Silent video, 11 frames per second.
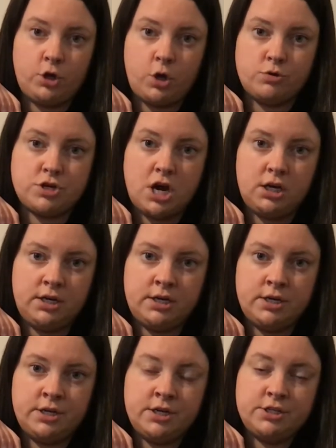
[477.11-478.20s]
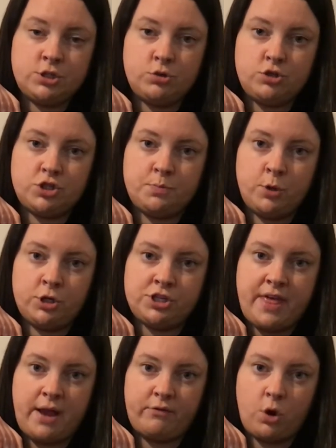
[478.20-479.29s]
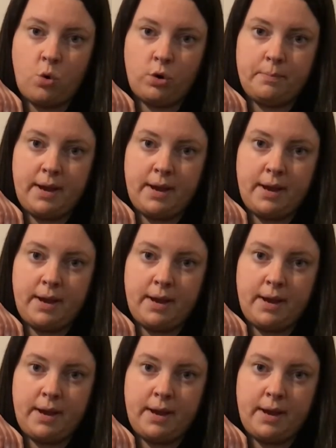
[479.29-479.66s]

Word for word: GoTalk, so just push that record